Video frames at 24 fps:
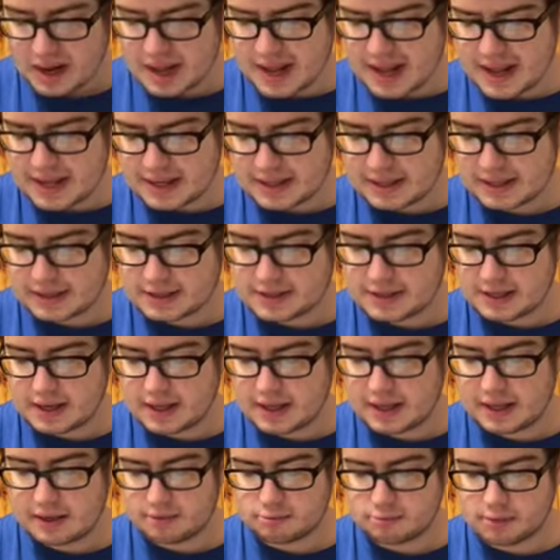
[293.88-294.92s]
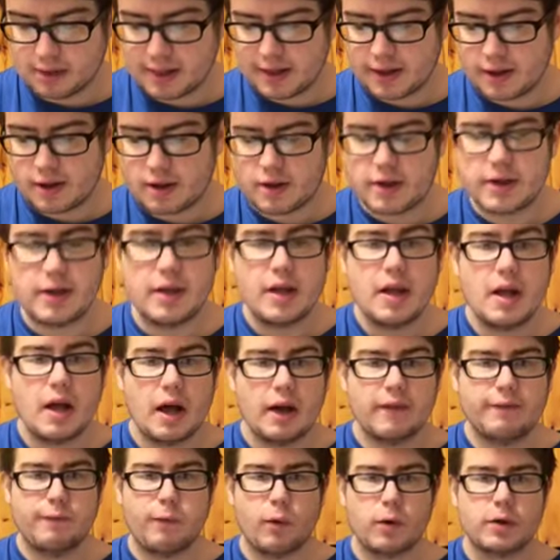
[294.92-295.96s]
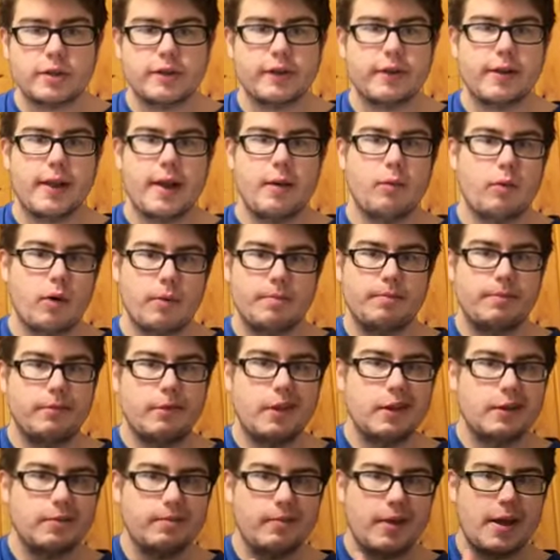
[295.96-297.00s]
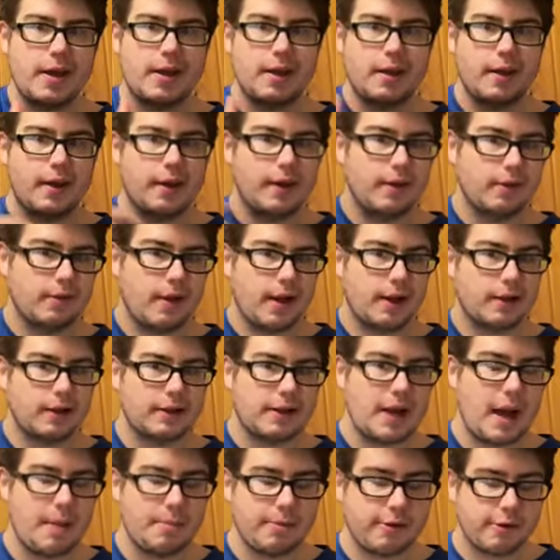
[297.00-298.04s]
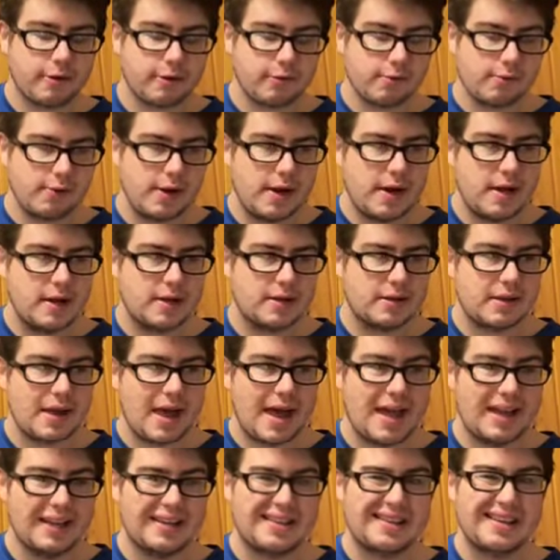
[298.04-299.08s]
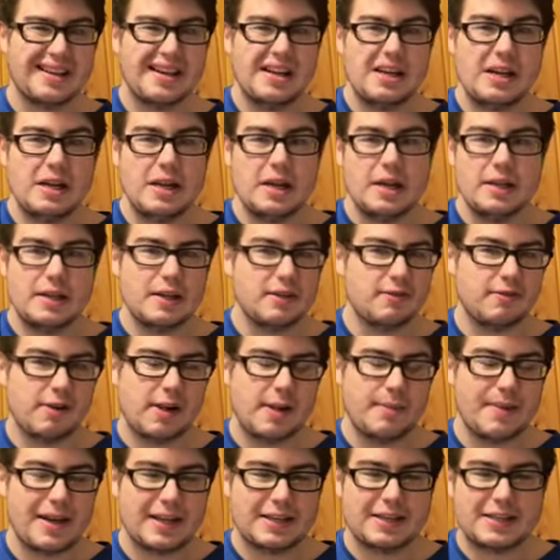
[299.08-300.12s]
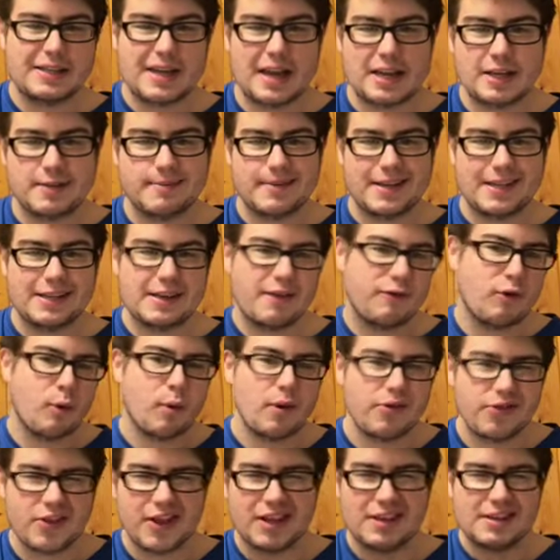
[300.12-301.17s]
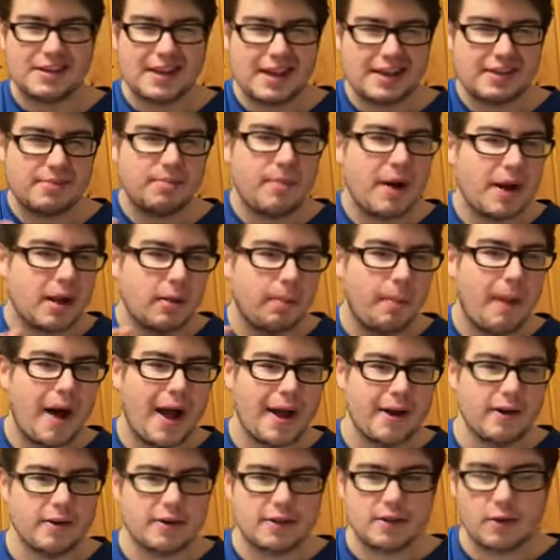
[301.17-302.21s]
And it's uh, really good. Unfortunately, what doesn't make it in like the top three is that it's doesn't really make sense because everyone thinks that's Michael Myers.